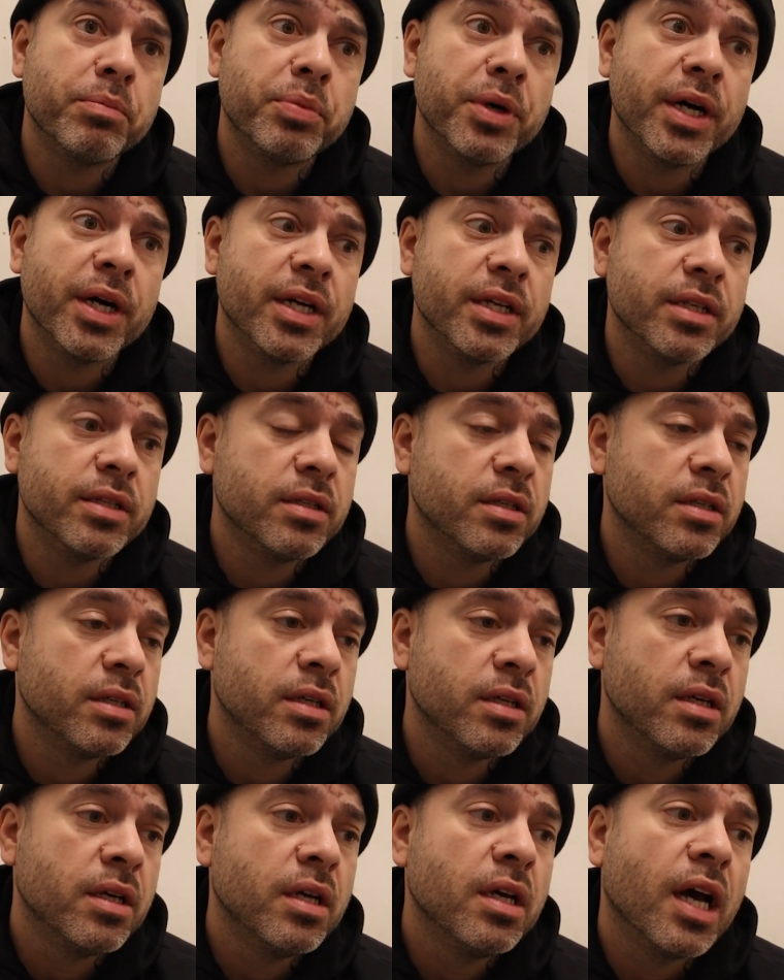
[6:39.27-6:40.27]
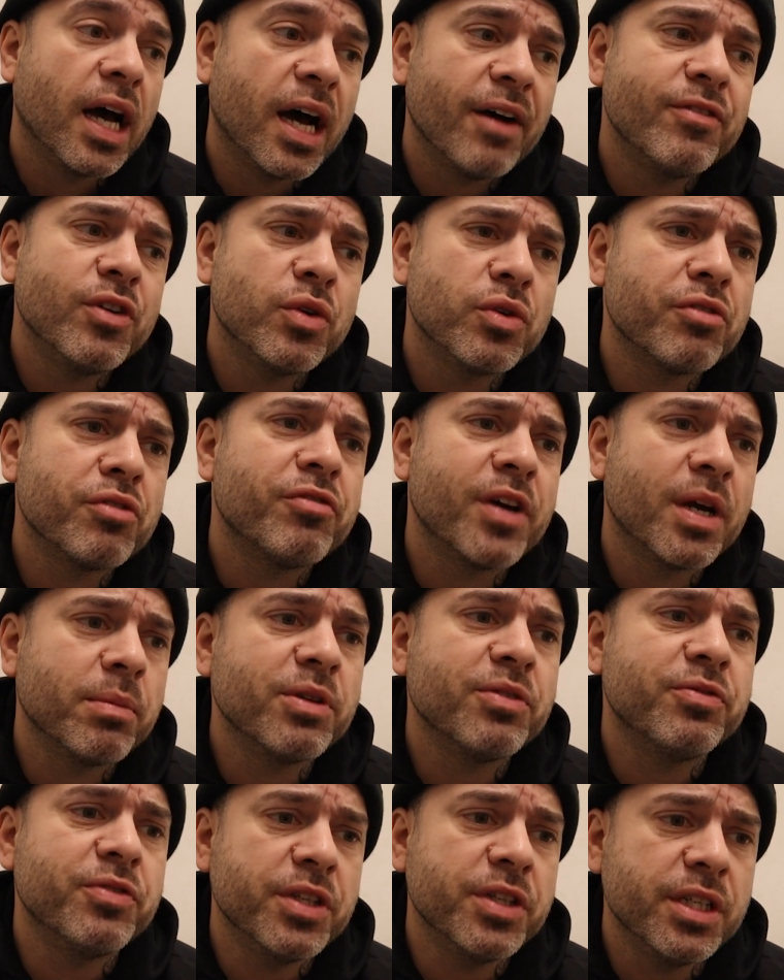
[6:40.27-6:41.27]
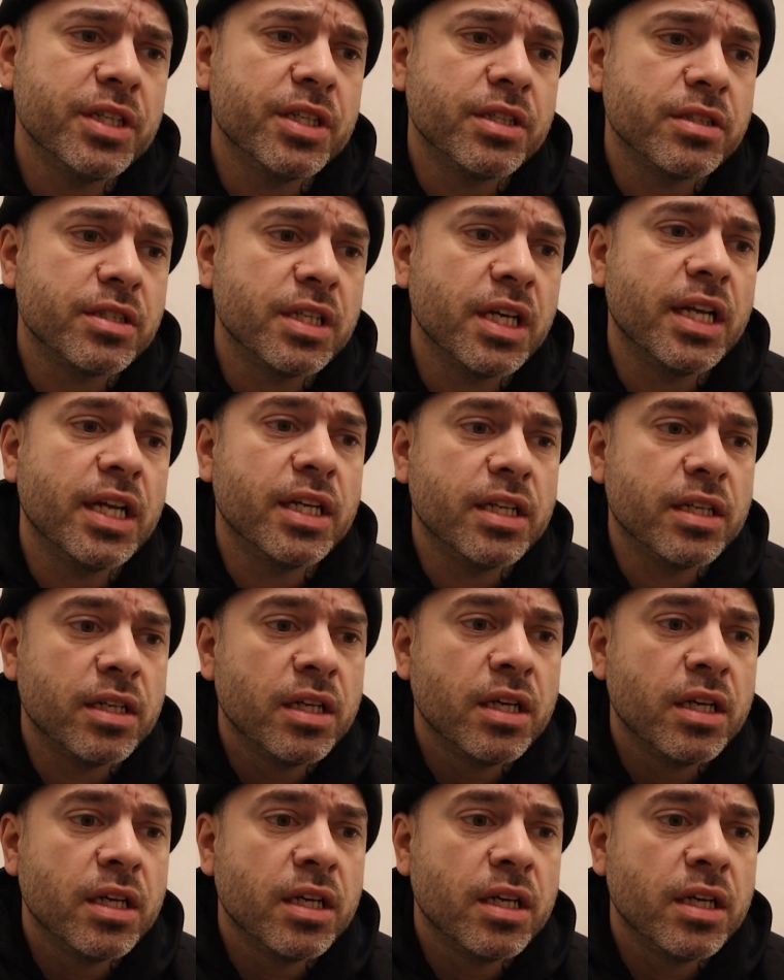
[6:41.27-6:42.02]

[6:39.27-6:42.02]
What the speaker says: But I've known the family for years, and